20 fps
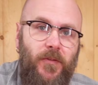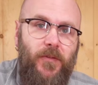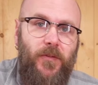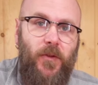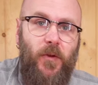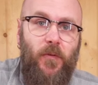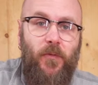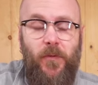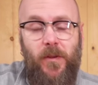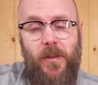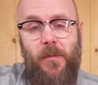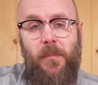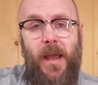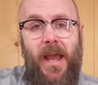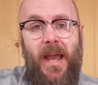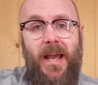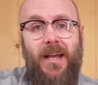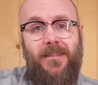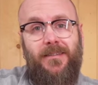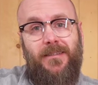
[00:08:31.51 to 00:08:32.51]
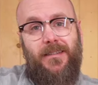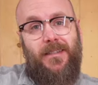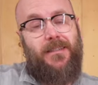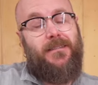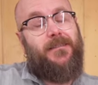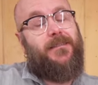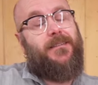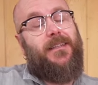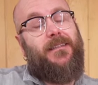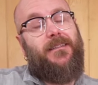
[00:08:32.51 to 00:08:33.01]
So for the past
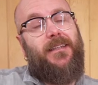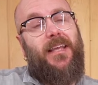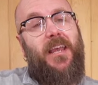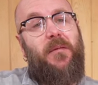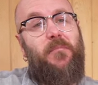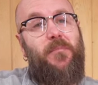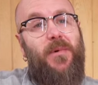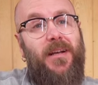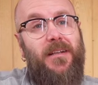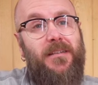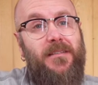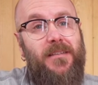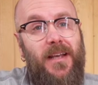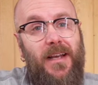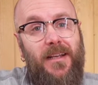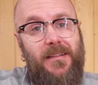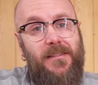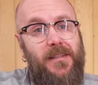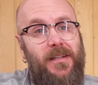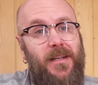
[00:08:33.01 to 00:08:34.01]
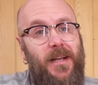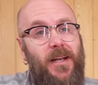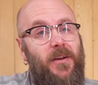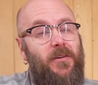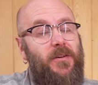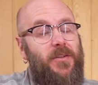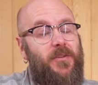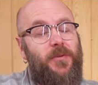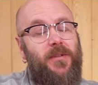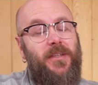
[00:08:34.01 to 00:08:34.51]
six, eight months, I said I
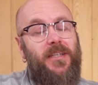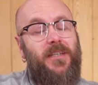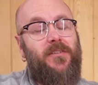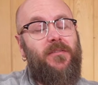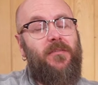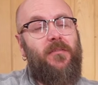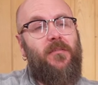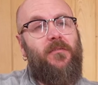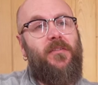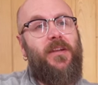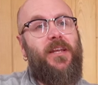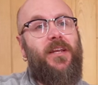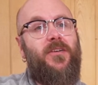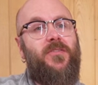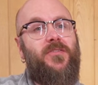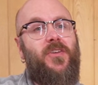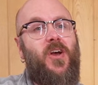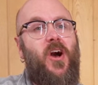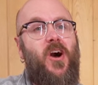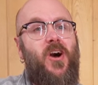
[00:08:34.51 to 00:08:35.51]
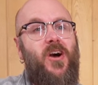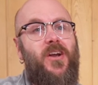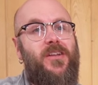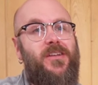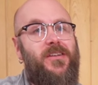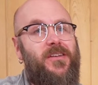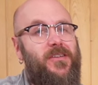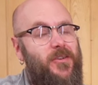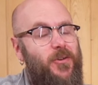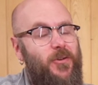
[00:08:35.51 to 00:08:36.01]
always release videos
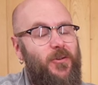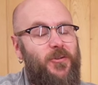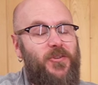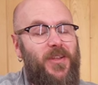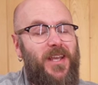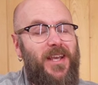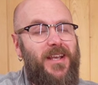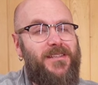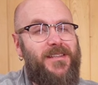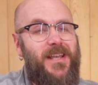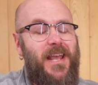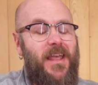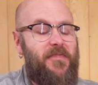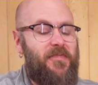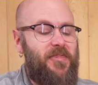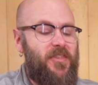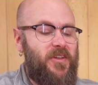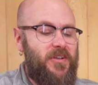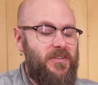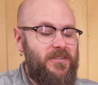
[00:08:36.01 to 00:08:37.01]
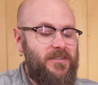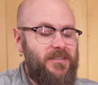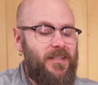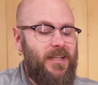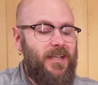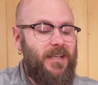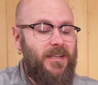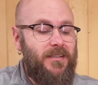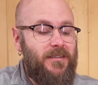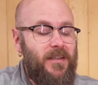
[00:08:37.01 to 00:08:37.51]
on Tuesdays and
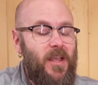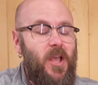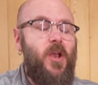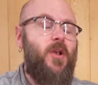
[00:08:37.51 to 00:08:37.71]
Thursdays.